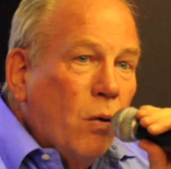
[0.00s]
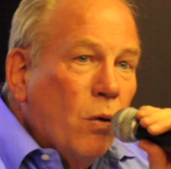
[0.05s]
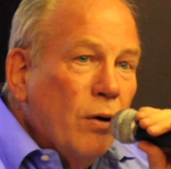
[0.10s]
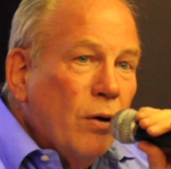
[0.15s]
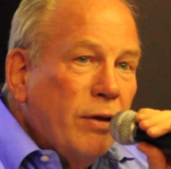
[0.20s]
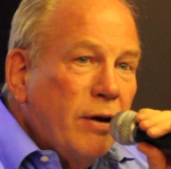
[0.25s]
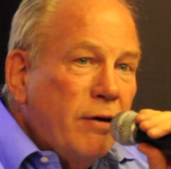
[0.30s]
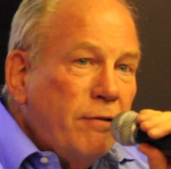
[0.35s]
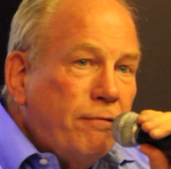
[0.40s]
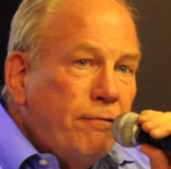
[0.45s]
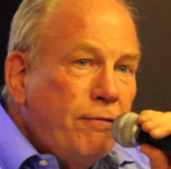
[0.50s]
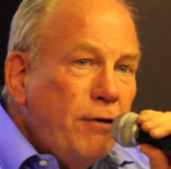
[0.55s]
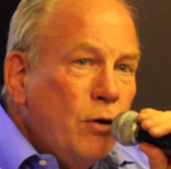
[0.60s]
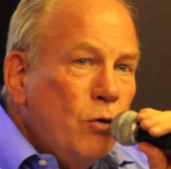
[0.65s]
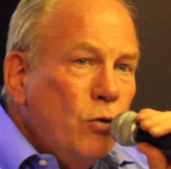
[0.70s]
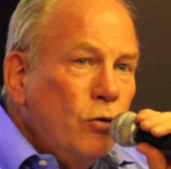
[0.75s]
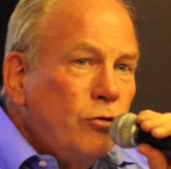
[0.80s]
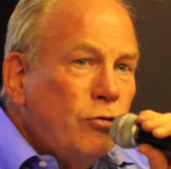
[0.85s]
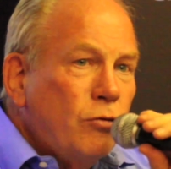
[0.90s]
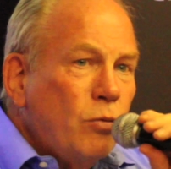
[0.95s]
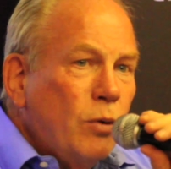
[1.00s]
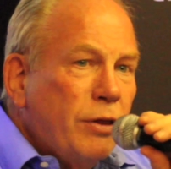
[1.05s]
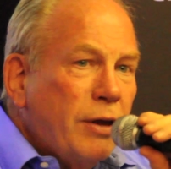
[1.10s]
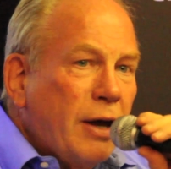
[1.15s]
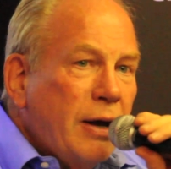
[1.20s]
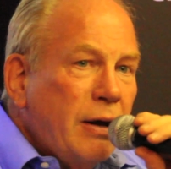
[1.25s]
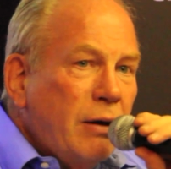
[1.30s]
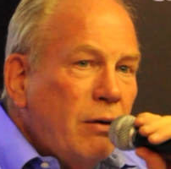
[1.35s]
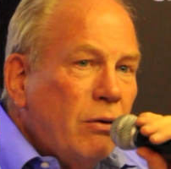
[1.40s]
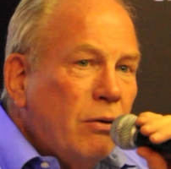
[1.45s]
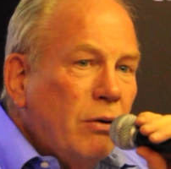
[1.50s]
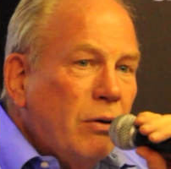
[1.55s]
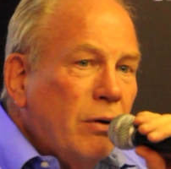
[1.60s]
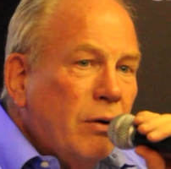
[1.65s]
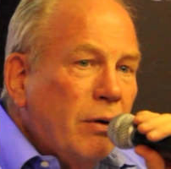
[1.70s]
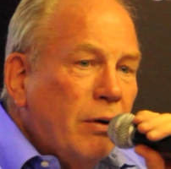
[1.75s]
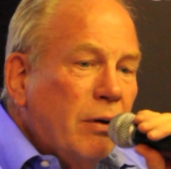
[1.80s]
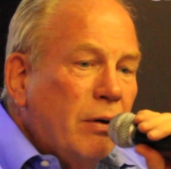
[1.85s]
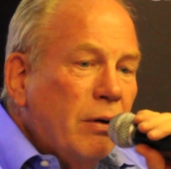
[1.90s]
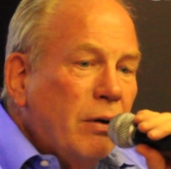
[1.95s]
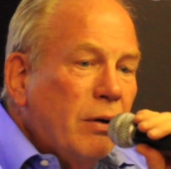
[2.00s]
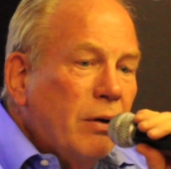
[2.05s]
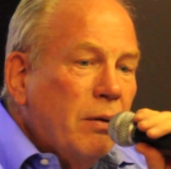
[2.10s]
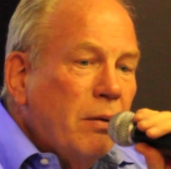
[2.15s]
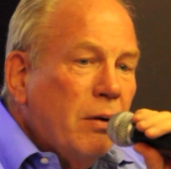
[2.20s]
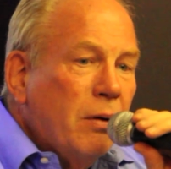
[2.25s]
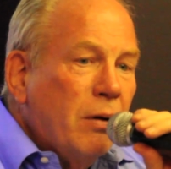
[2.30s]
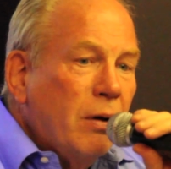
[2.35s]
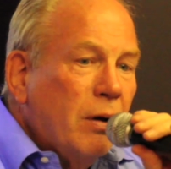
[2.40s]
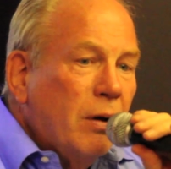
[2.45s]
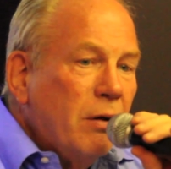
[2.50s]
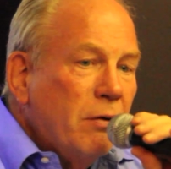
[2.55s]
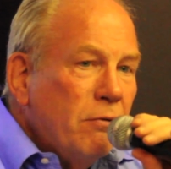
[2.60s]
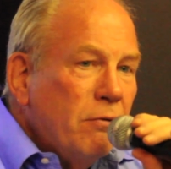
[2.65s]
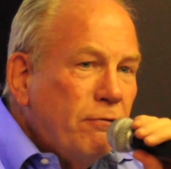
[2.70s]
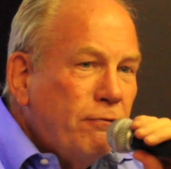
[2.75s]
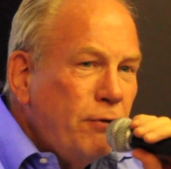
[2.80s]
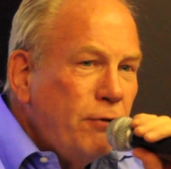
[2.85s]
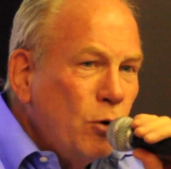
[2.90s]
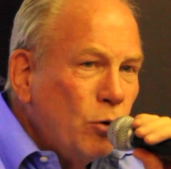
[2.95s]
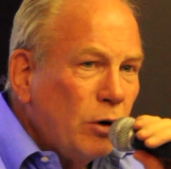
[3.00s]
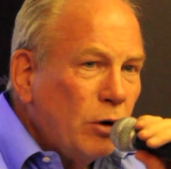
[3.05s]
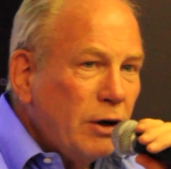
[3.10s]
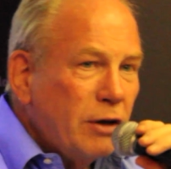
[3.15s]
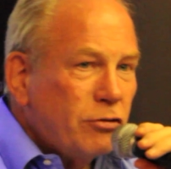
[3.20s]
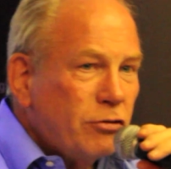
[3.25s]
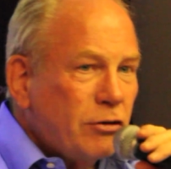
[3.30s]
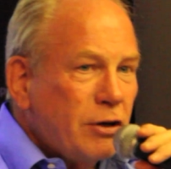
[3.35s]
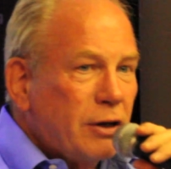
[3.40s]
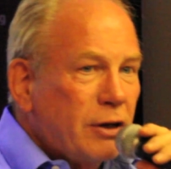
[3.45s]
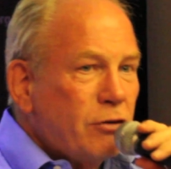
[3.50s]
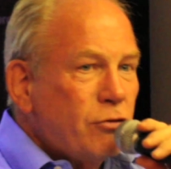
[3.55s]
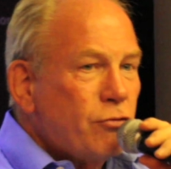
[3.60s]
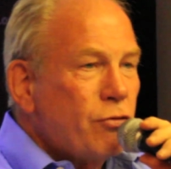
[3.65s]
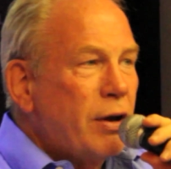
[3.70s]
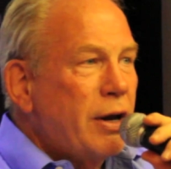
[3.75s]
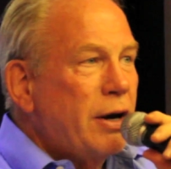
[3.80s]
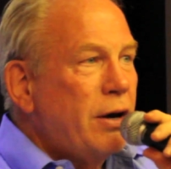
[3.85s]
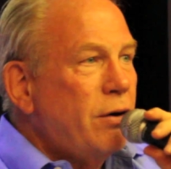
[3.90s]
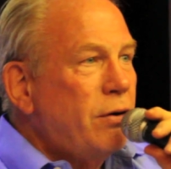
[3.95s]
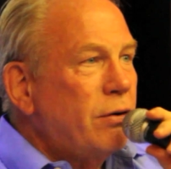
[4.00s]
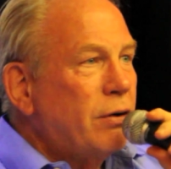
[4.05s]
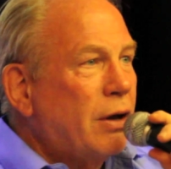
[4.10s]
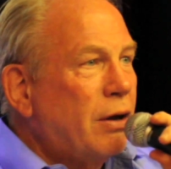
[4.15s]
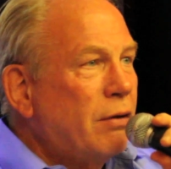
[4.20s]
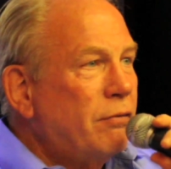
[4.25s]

where they fused with a feudalistic trend